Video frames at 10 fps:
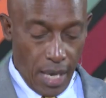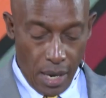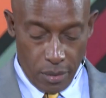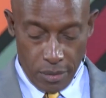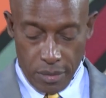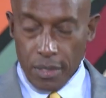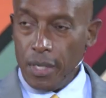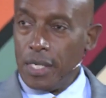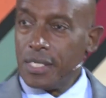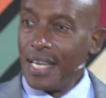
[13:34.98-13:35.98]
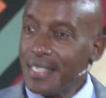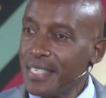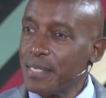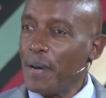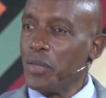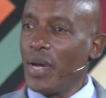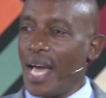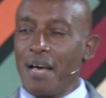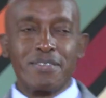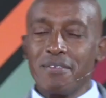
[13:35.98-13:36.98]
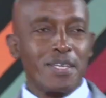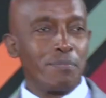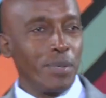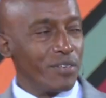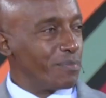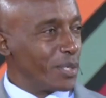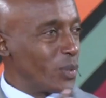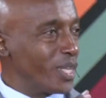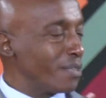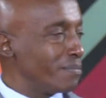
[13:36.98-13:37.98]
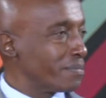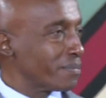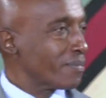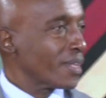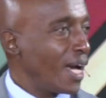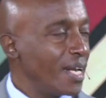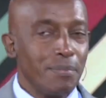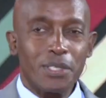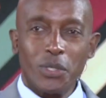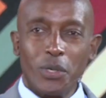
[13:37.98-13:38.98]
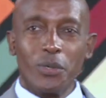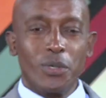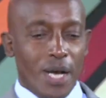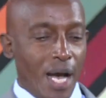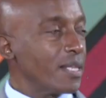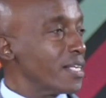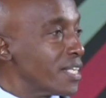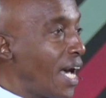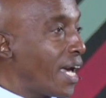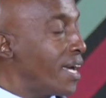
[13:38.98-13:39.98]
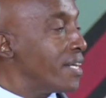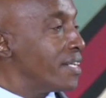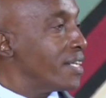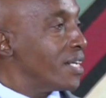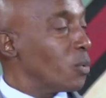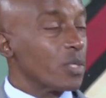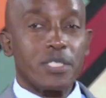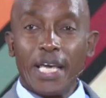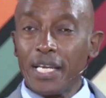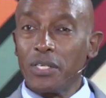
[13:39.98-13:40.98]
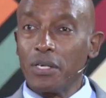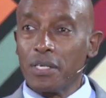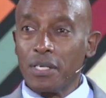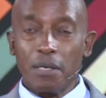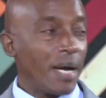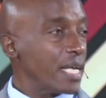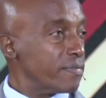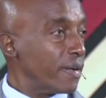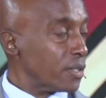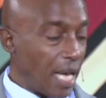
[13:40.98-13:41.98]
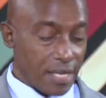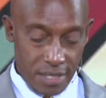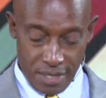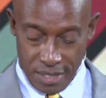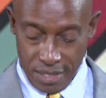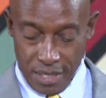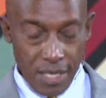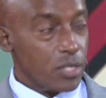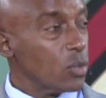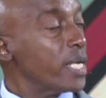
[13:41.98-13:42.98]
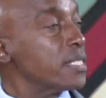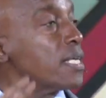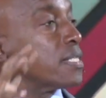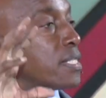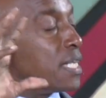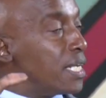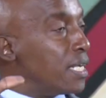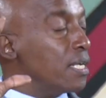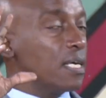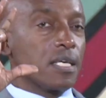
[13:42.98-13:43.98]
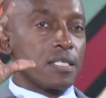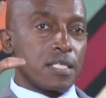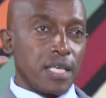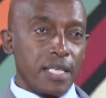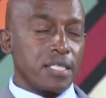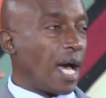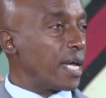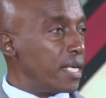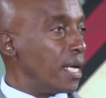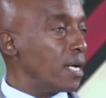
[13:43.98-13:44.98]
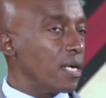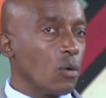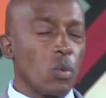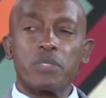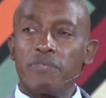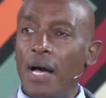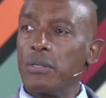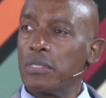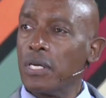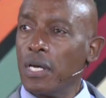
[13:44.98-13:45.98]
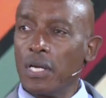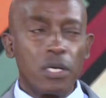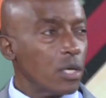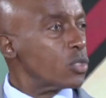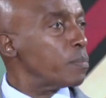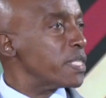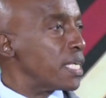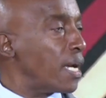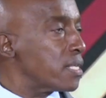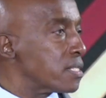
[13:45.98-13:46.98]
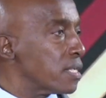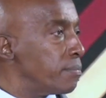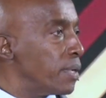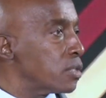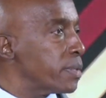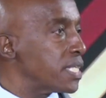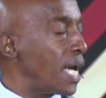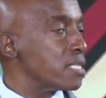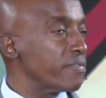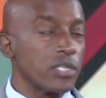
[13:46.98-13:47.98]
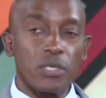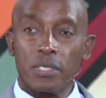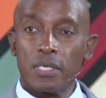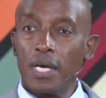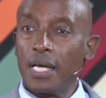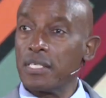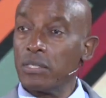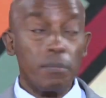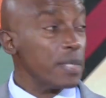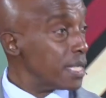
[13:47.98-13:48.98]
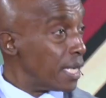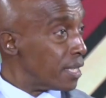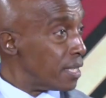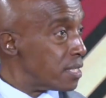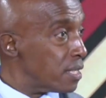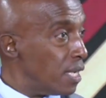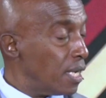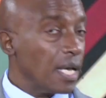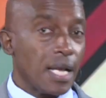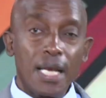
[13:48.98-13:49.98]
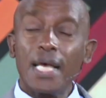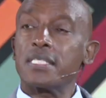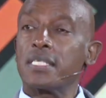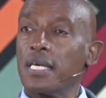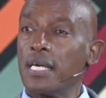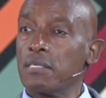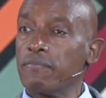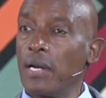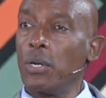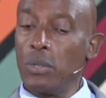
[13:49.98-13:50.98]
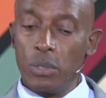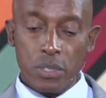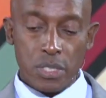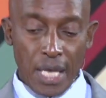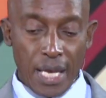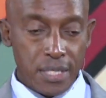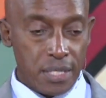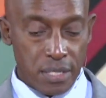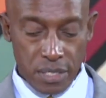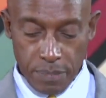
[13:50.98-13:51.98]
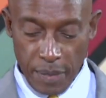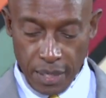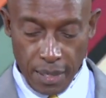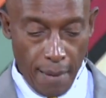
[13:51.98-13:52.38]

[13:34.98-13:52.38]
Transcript: Now, scientists, by the way, have some beef between them. And let me show you how this guy was taken on by his fellow scientists. So his steady state idea was found not to be science, but to be science fiction. And it's not me saying this. Let his fellow scientists speak.